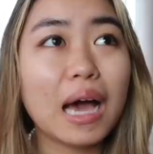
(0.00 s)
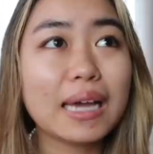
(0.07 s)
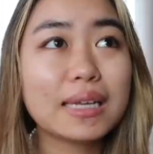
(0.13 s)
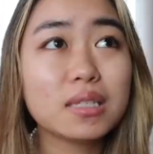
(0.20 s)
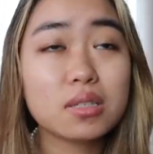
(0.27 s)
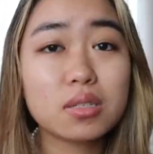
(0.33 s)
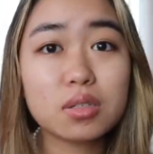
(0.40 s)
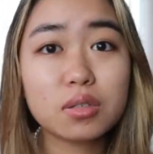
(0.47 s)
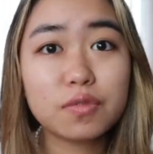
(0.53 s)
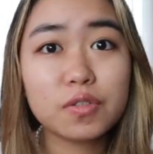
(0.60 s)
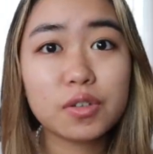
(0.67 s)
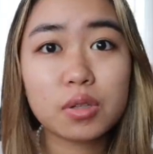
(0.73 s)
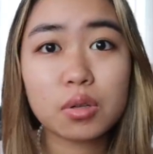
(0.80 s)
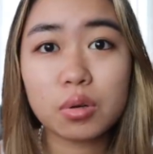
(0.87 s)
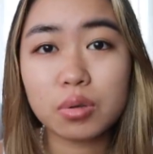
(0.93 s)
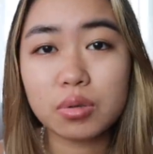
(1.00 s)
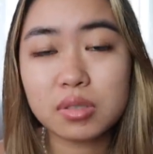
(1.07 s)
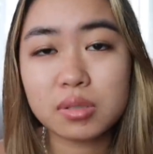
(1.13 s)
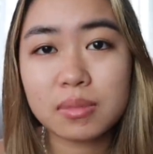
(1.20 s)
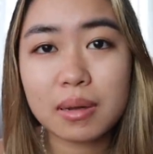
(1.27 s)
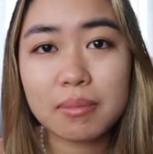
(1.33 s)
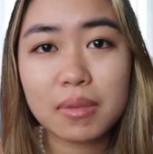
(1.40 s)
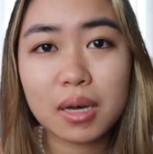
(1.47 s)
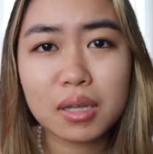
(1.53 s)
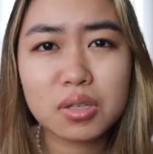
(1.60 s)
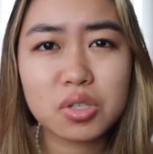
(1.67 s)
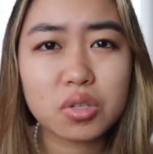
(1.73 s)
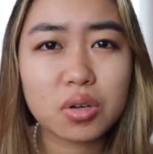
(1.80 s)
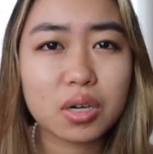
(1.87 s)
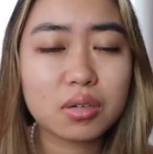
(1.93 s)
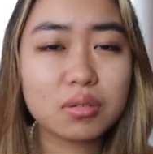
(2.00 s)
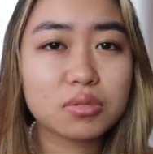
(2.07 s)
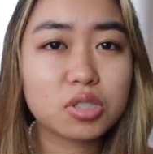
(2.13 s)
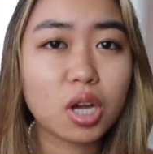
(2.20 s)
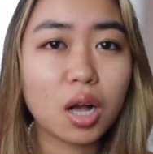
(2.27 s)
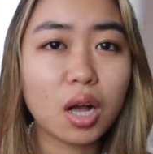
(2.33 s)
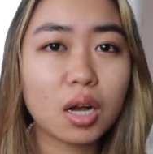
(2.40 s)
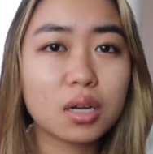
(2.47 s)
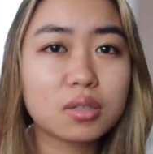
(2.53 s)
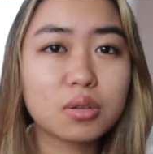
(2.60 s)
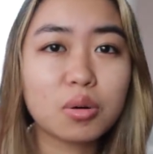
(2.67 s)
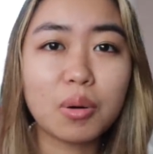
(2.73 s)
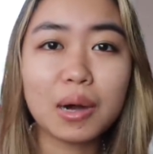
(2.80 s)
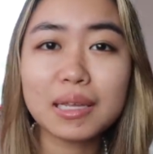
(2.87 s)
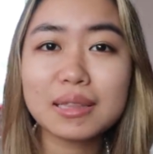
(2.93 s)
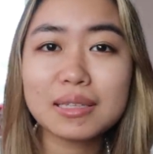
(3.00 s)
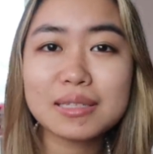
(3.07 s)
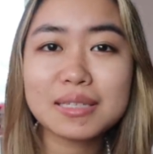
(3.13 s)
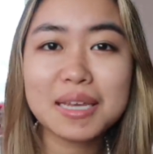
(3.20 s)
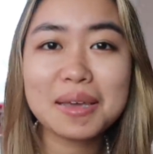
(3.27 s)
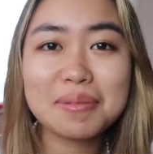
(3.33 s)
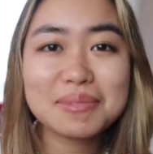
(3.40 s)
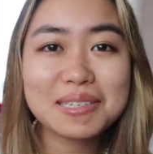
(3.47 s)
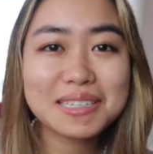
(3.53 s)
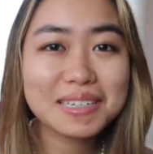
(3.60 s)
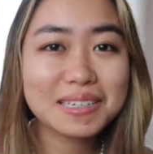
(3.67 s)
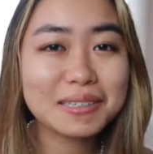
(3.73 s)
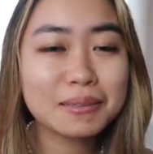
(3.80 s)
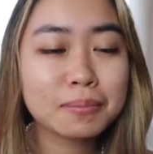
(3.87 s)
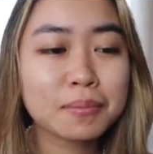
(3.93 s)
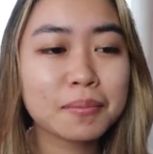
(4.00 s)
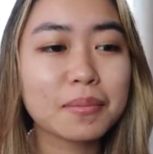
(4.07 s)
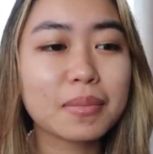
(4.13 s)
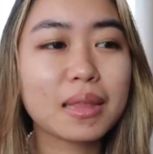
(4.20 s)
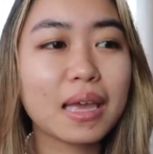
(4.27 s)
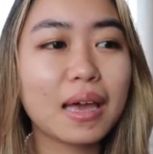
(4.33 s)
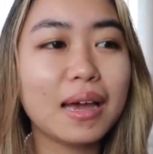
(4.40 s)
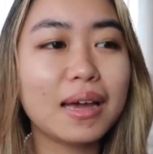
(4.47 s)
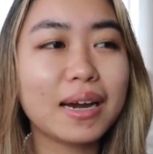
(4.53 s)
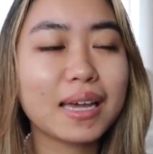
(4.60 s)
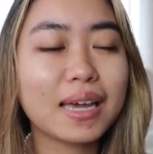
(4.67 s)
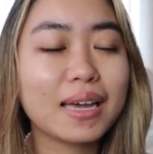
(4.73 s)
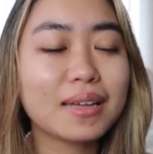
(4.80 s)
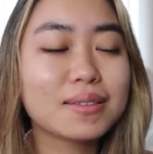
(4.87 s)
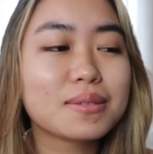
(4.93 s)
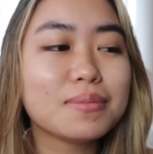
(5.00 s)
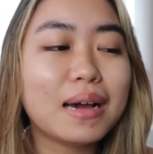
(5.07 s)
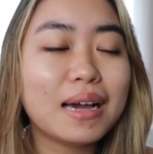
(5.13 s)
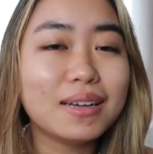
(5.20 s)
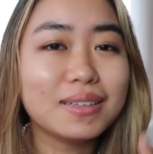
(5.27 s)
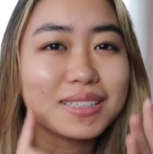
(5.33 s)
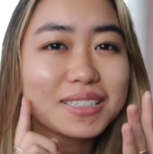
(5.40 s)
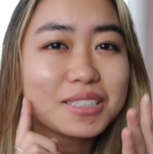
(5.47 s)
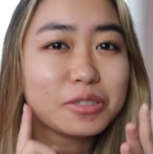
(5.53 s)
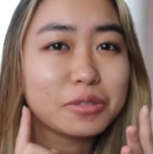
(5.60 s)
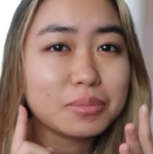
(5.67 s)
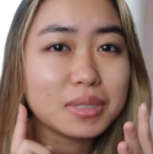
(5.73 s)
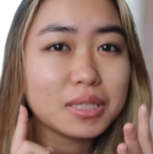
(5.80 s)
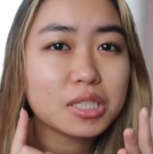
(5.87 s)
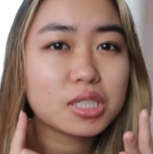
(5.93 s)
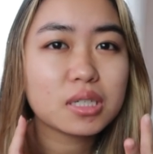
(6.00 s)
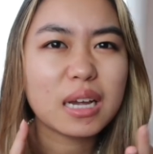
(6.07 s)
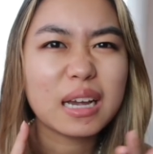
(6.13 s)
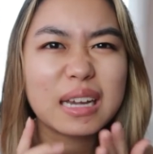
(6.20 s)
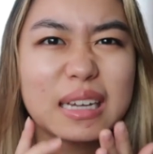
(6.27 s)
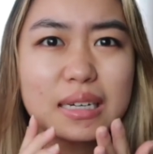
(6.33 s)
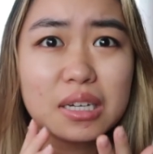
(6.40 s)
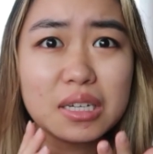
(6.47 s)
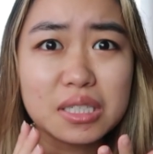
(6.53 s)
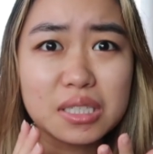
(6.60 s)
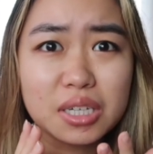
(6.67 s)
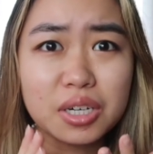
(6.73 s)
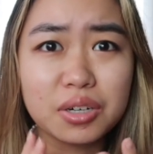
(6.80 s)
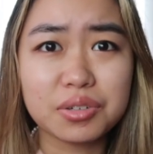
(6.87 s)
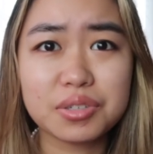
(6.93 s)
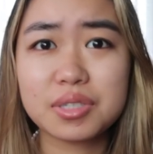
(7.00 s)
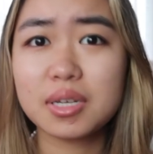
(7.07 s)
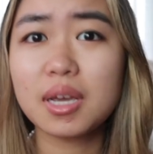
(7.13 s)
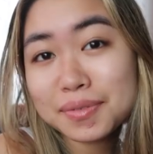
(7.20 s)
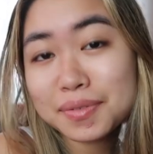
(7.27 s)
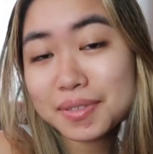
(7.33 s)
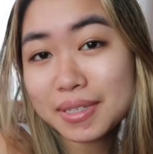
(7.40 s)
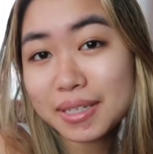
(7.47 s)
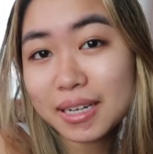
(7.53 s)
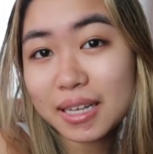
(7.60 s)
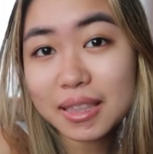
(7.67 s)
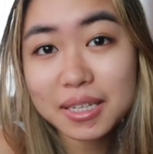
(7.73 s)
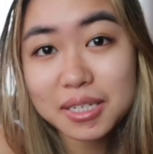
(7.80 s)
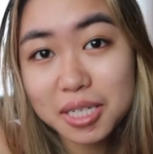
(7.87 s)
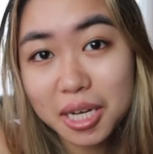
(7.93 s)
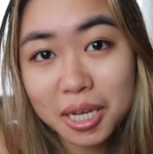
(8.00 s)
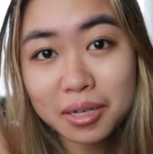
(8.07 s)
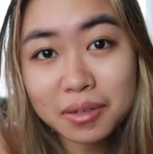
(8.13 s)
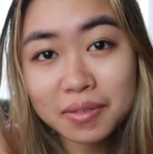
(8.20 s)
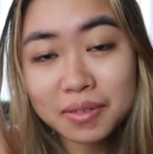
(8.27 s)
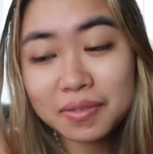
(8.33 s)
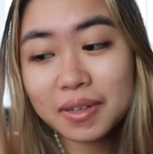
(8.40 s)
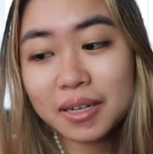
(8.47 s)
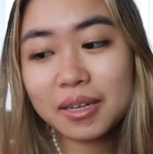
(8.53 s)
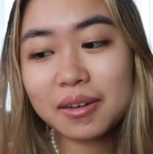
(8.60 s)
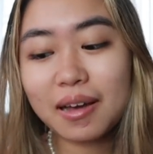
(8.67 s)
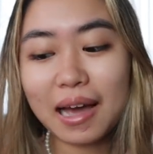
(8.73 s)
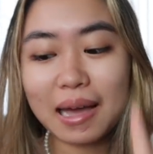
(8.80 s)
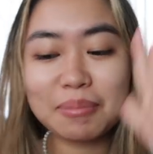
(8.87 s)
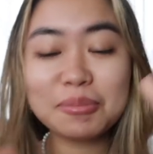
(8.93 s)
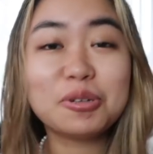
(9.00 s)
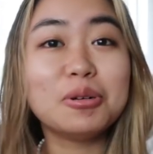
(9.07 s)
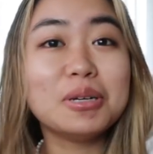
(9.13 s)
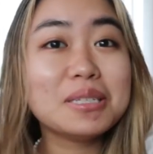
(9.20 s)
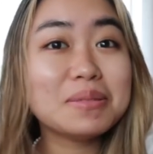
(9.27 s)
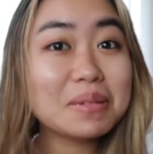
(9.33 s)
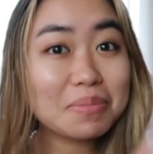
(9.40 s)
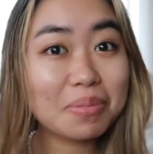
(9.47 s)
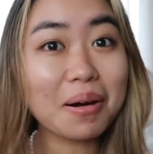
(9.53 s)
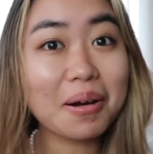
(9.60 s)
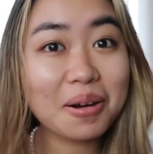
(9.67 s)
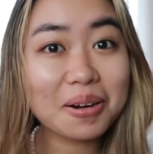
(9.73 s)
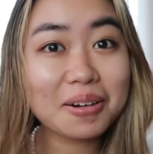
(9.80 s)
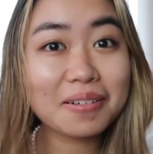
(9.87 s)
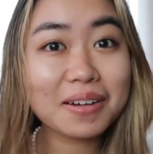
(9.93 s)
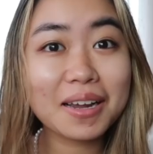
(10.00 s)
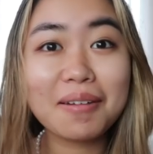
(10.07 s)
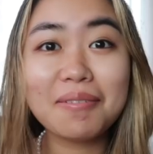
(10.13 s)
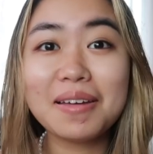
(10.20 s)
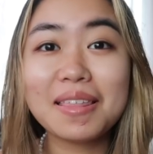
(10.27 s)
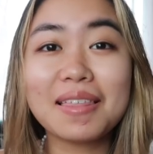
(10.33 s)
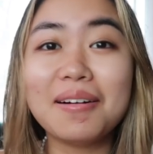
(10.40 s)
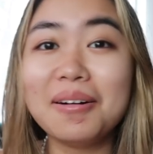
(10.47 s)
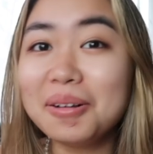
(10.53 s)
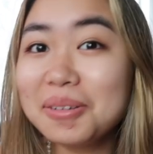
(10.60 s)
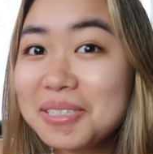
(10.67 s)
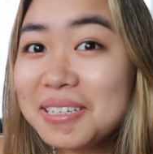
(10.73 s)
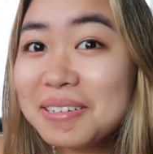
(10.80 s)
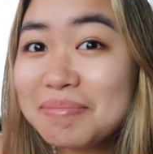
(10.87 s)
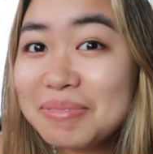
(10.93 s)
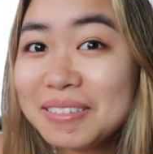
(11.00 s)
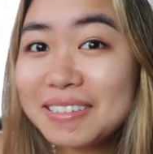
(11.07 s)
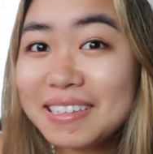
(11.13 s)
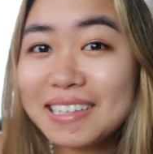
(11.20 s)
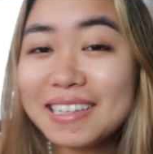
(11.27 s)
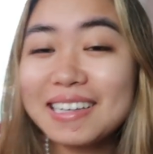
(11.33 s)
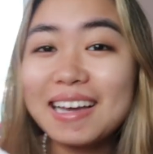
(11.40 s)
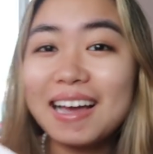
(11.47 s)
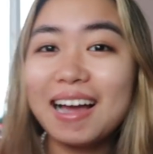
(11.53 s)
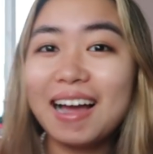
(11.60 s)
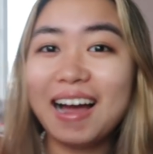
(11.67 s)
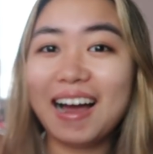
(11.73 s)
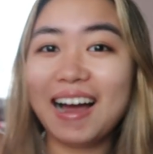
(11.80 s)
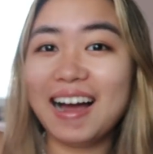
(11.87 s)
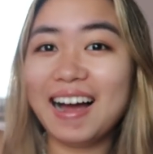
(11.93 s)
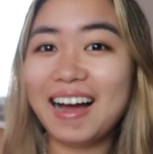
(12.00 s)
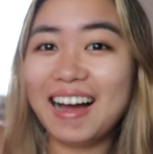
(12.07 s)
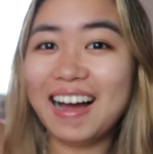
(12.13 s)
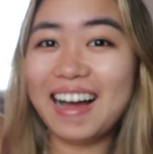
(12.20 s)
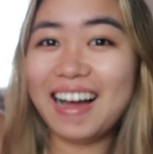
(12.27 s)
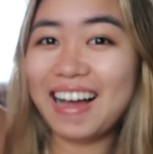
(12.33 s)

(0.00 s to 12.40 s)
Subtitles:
I can still feel the holes in my mouth, so I don't talk quite the same still, and I can't smile like too much. As it hurts. As you've seen in the title of the video, I'm going to be partnering with Ulta Beauty to show you